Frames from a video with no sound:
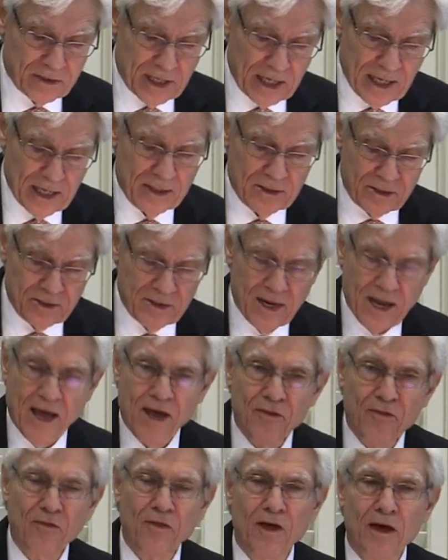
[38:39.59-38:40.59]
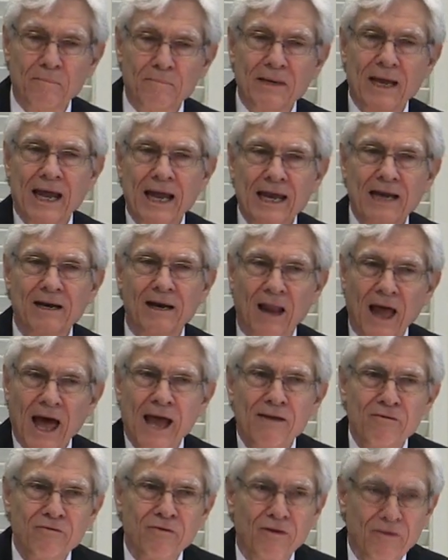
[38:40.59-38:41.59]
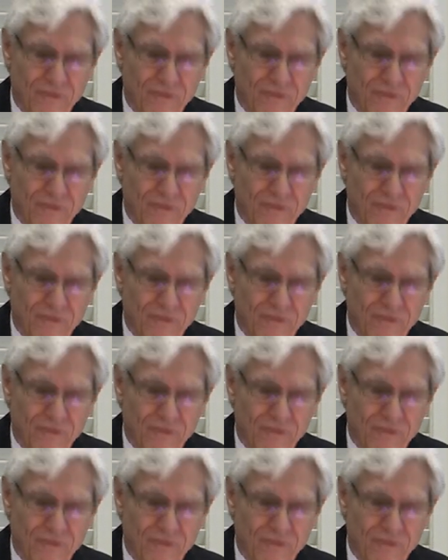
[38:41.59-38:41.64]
his death obtained life